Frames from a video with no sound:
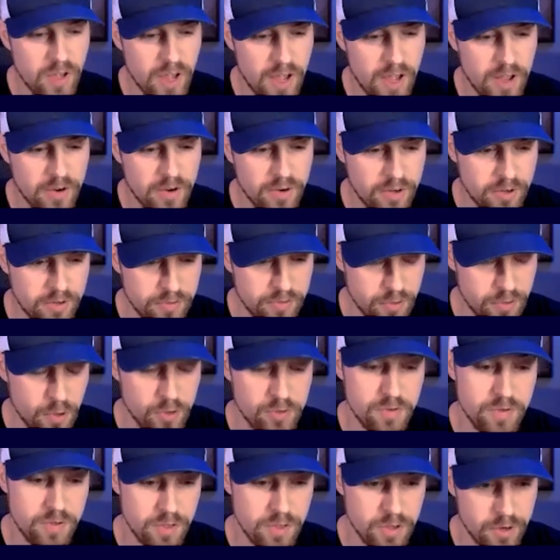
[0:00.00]
Cloud, for
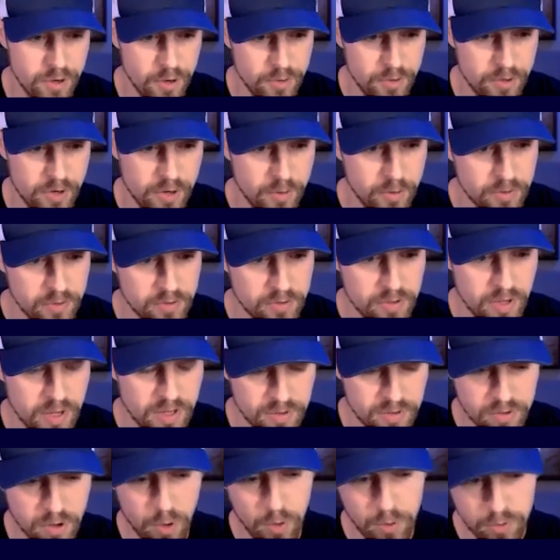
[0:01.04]
those of you that don't know, it's
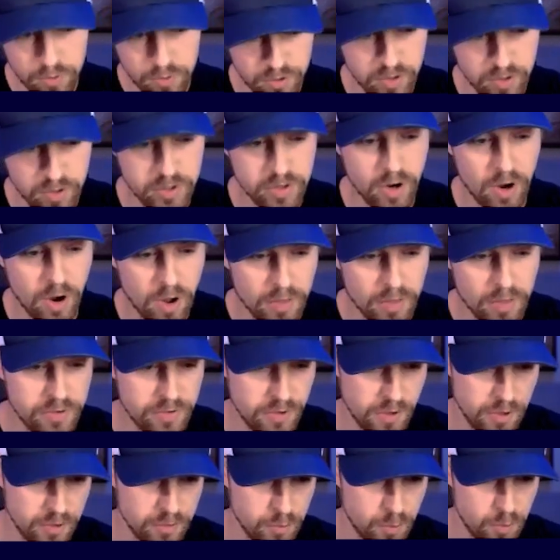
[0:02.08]
hosted on the
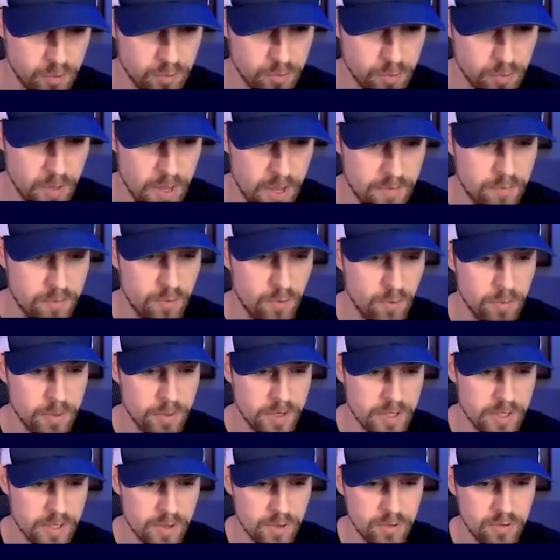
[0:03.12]
Salesforce platform,
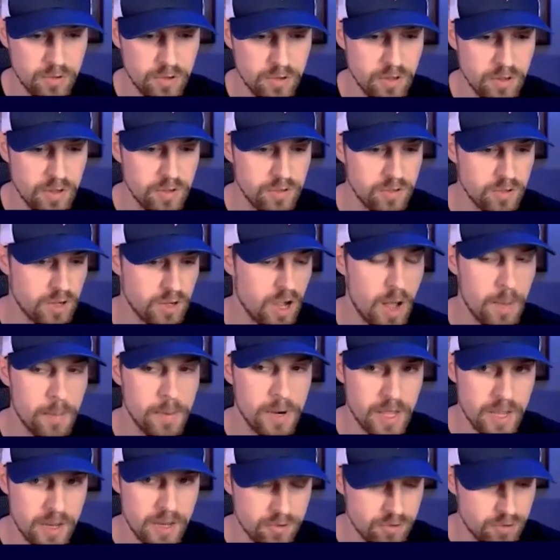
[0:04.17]
but it uses a
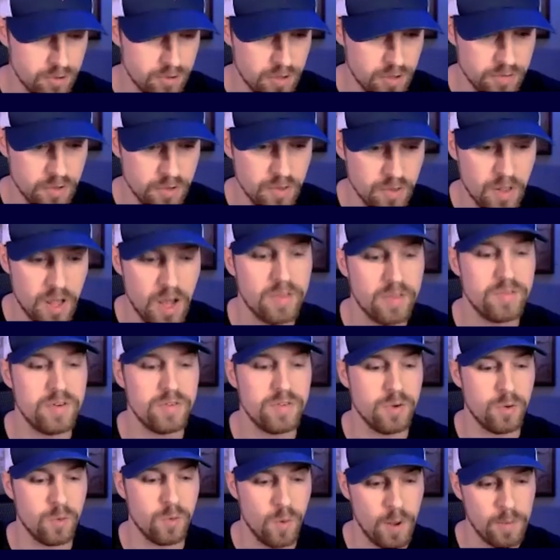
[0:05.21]
combination of a lot of
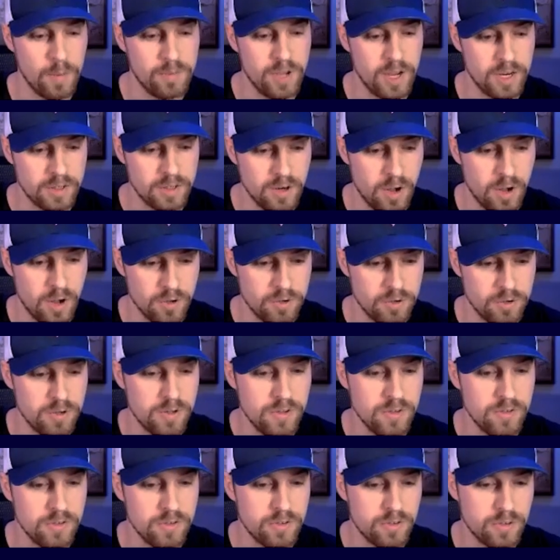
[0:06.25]
different web
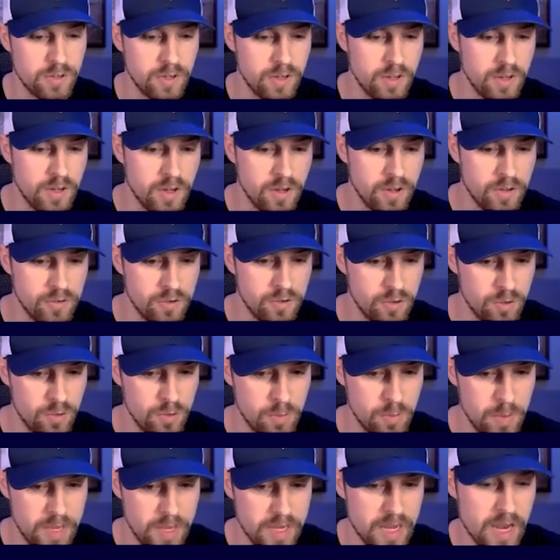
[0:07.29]
technologies
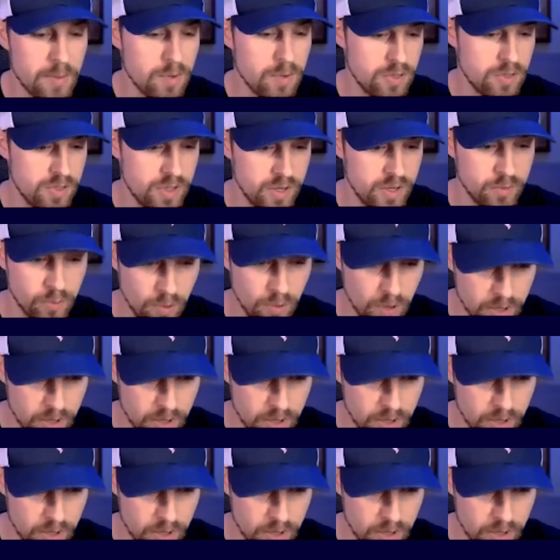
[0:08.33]
to make everything